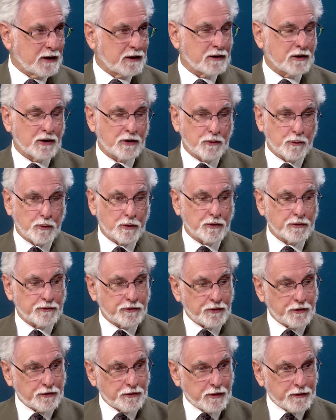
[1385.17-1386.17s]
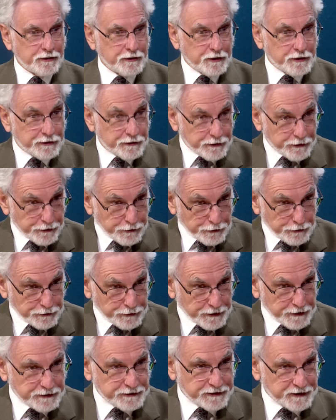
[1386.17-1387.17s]
In other words, they're
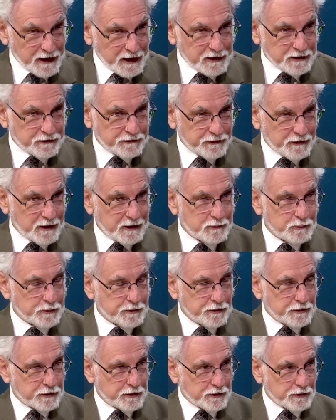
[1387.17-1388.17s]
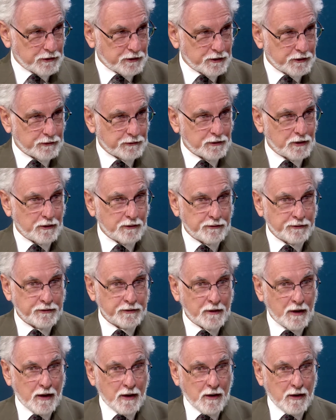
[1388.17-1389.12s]
dissatisfied with their current growth,